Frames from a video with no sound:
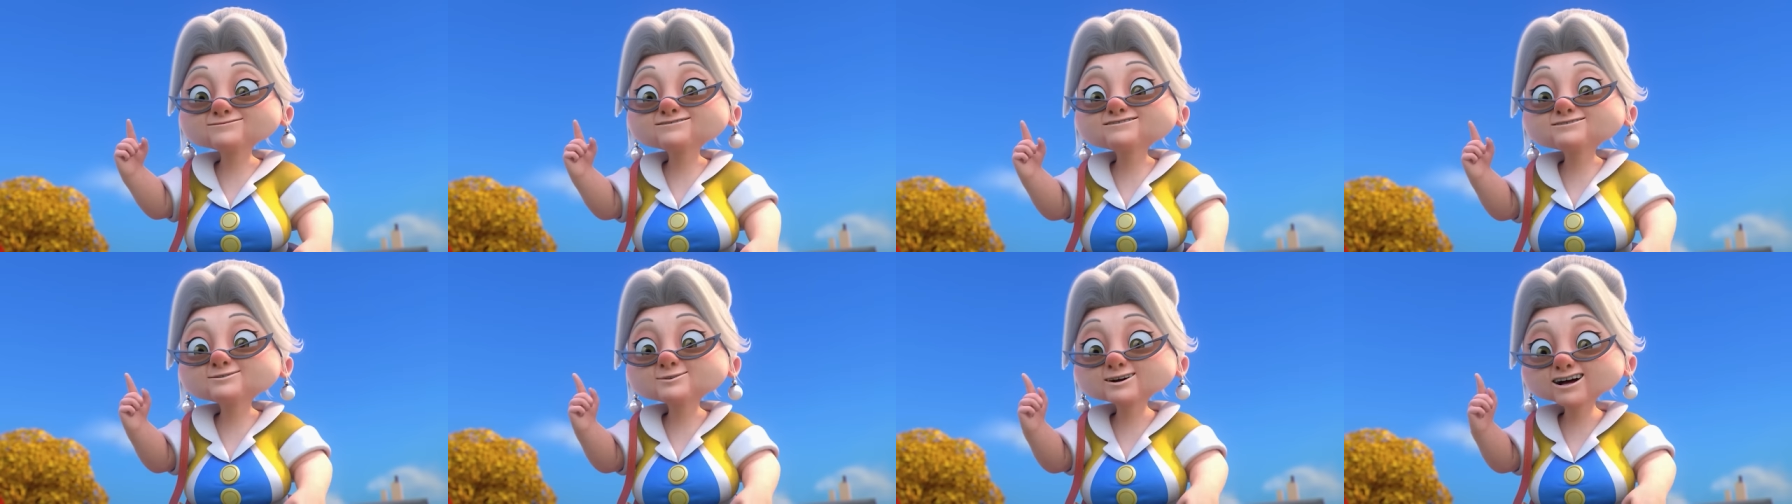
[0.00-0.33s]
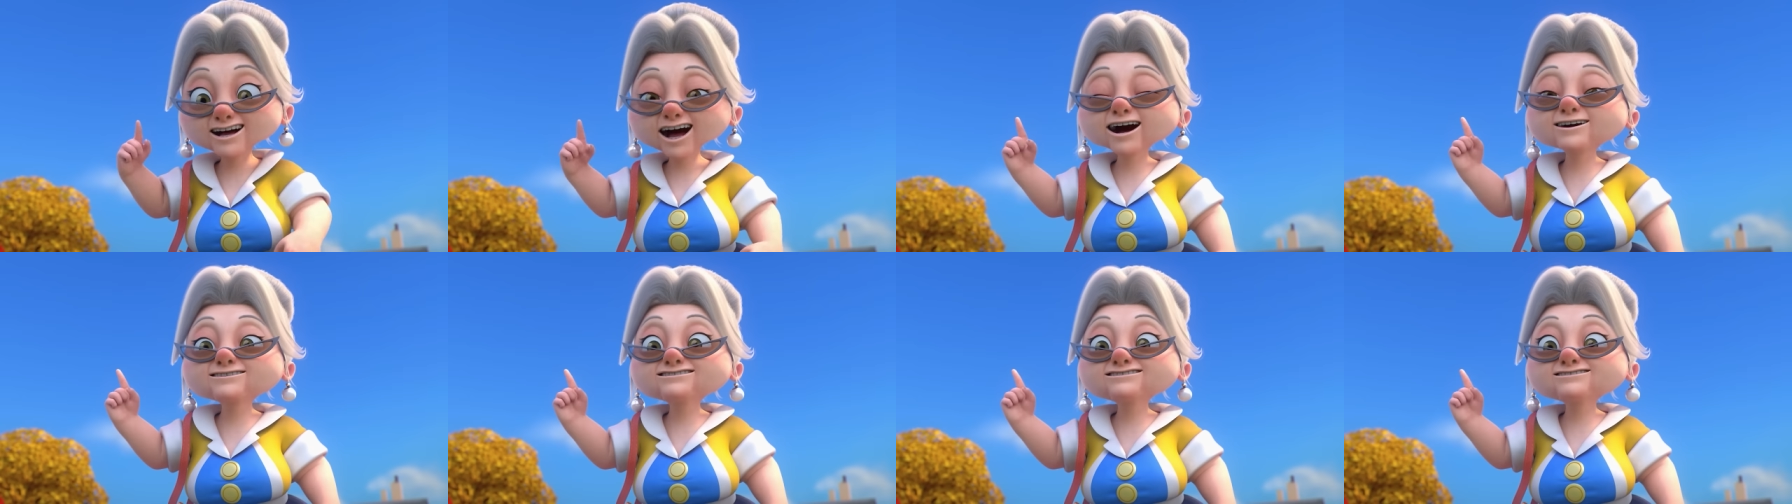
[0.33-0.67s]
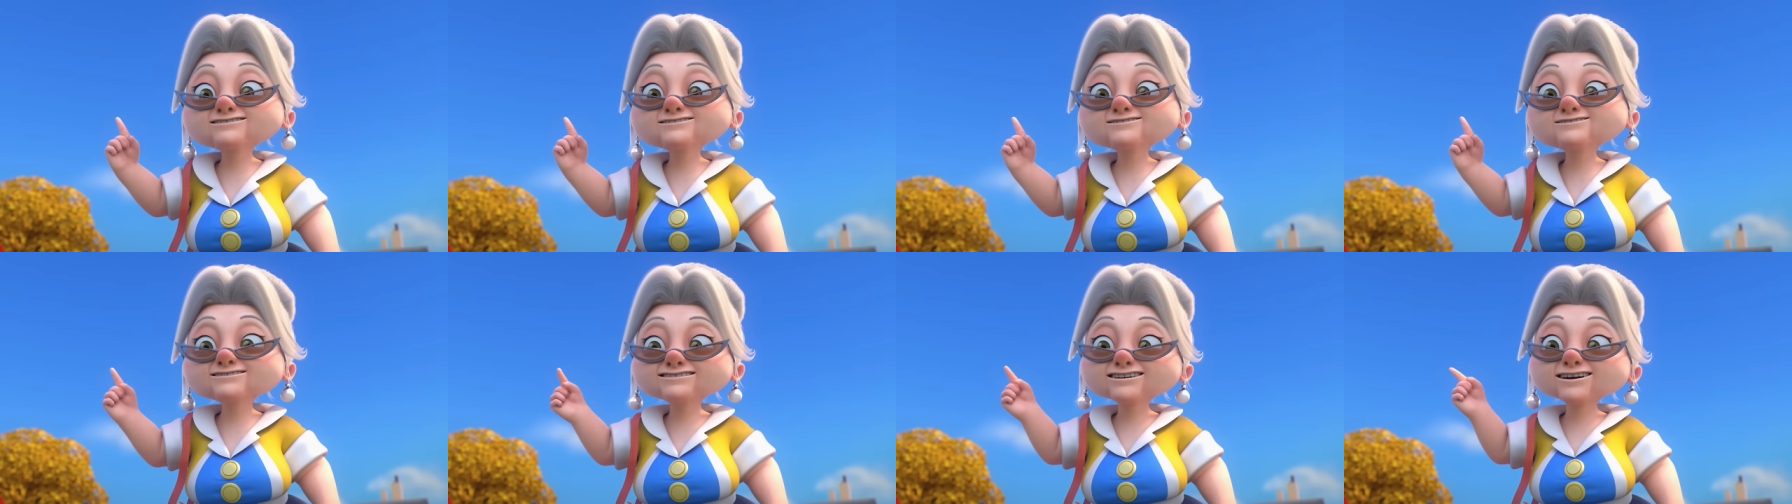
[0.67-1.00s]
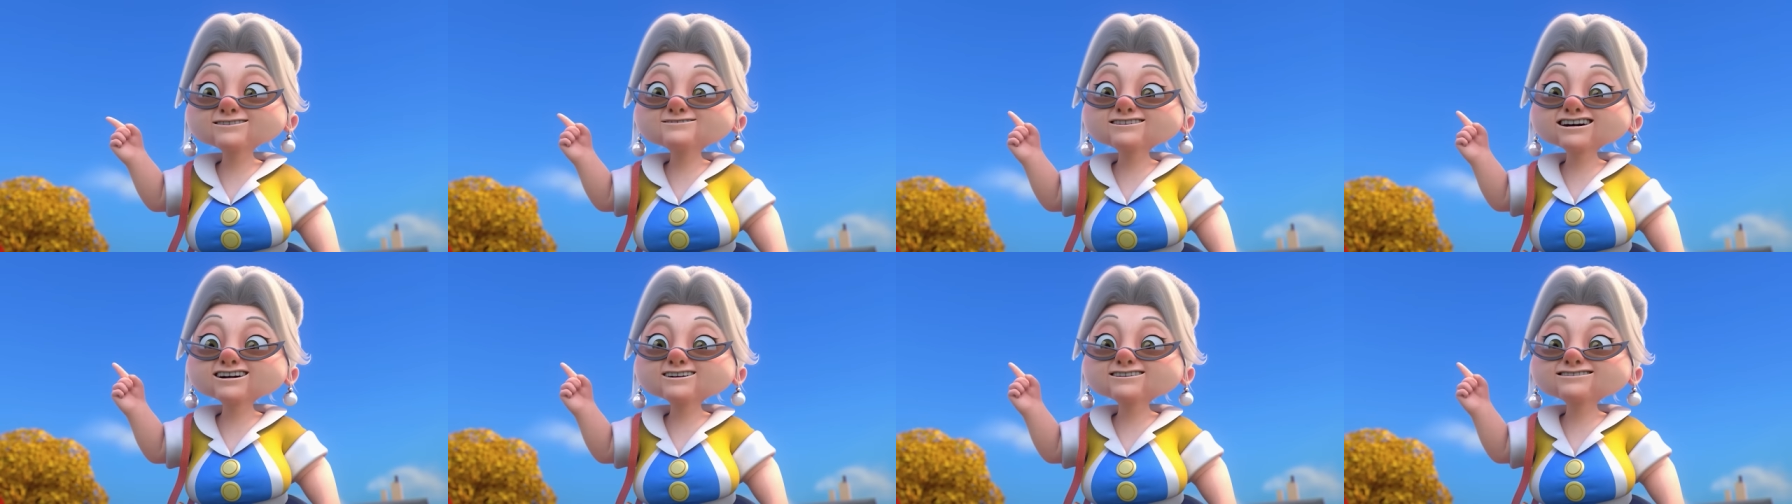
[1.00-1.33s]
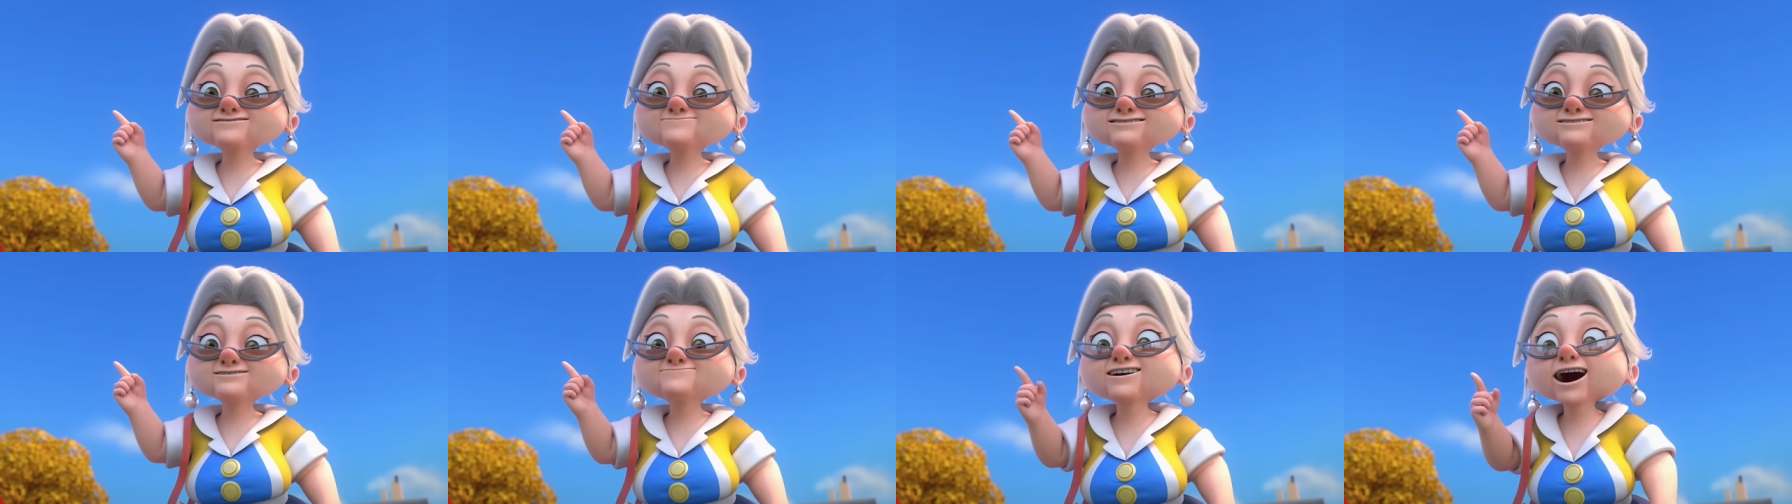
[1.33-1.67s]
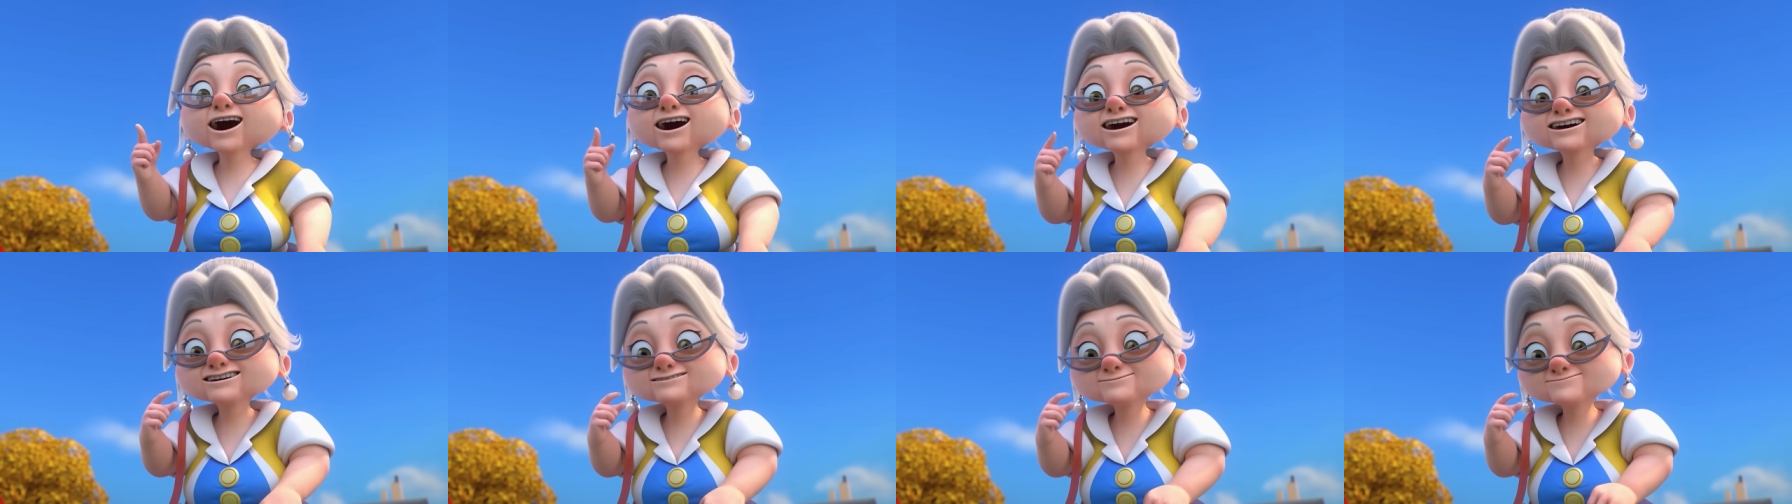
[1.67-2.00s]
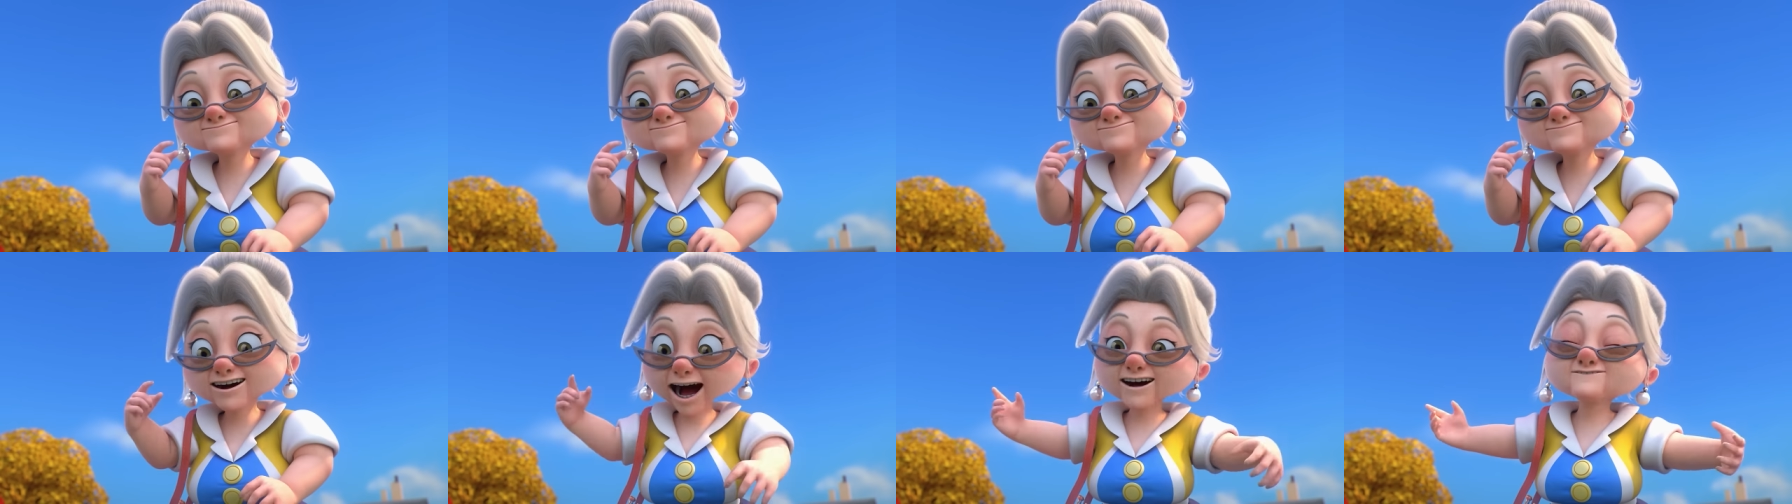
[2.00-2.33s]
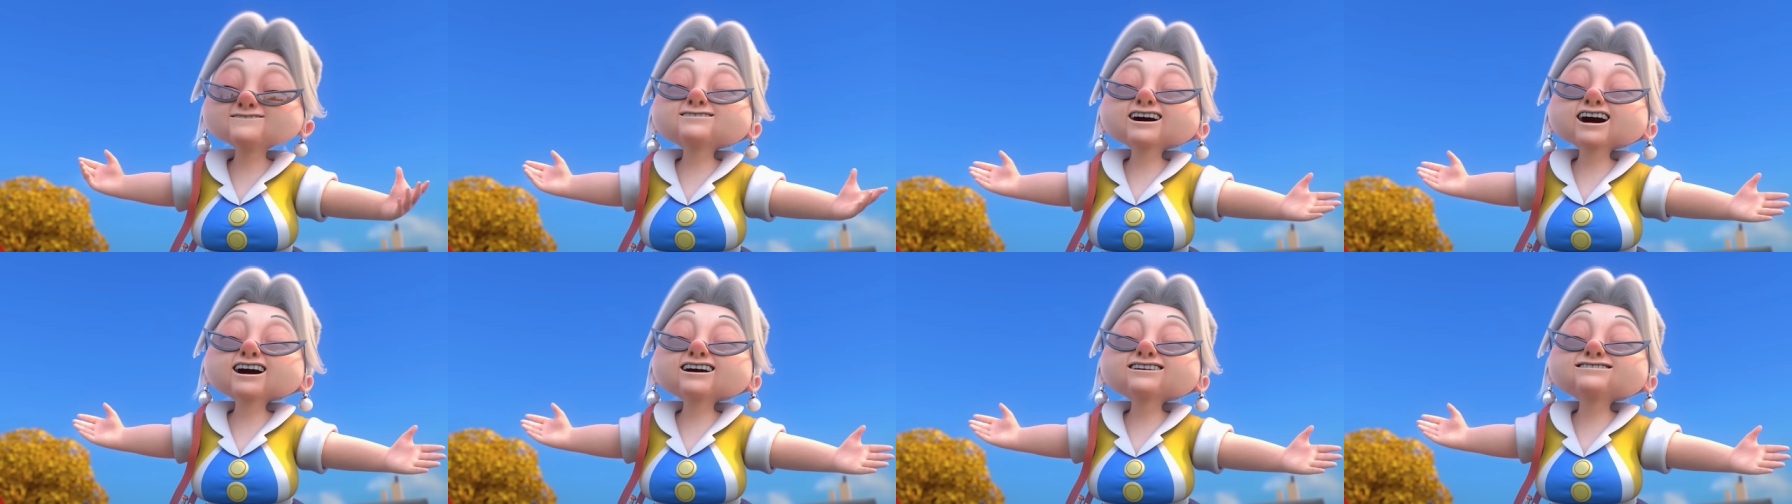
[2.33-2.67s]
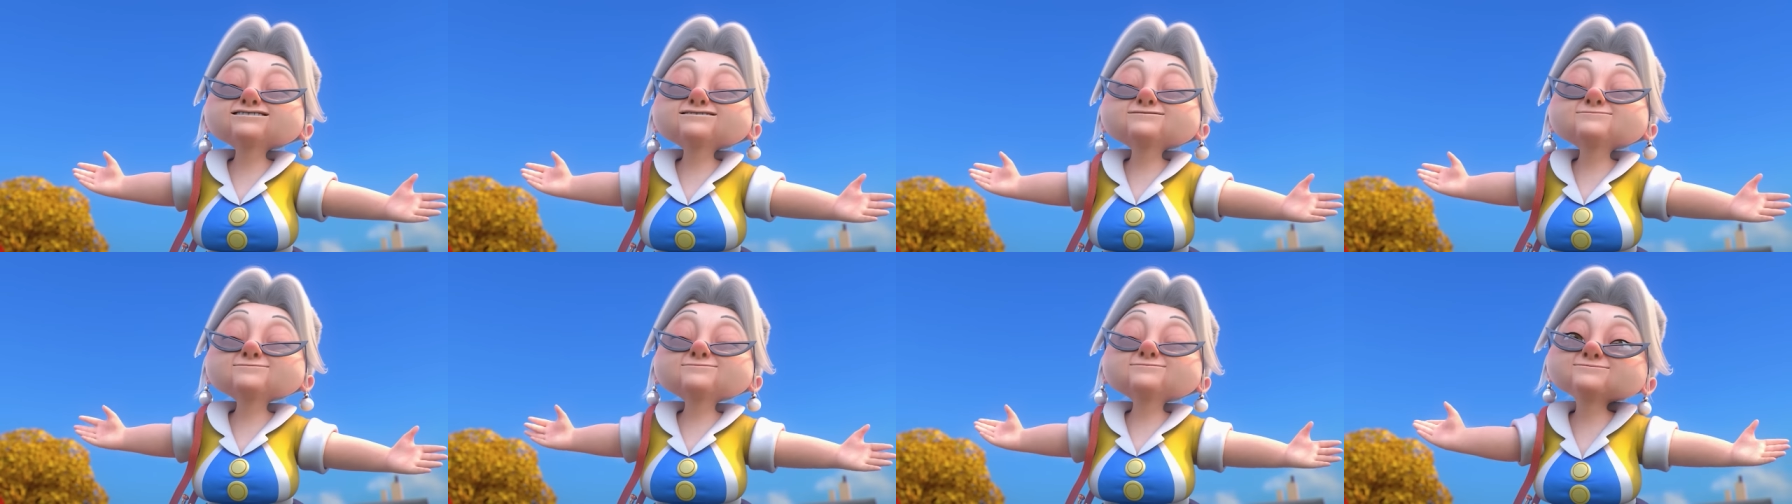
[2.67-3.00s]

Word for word: Tonight, we celebrate my birthday,